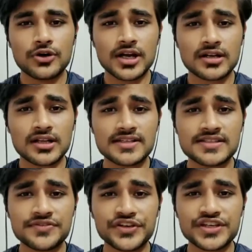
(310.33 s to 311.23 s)
For our
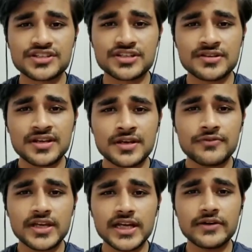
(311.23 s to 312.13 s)
classification,
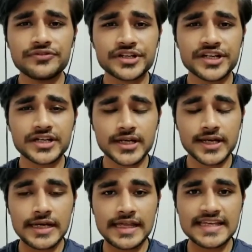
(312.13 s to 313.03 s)
we have trained
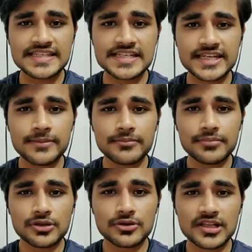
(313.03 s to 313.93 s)
a
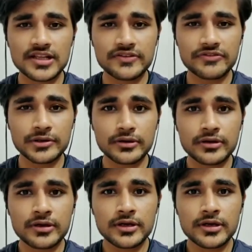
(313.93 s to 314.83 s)
LSTM neural network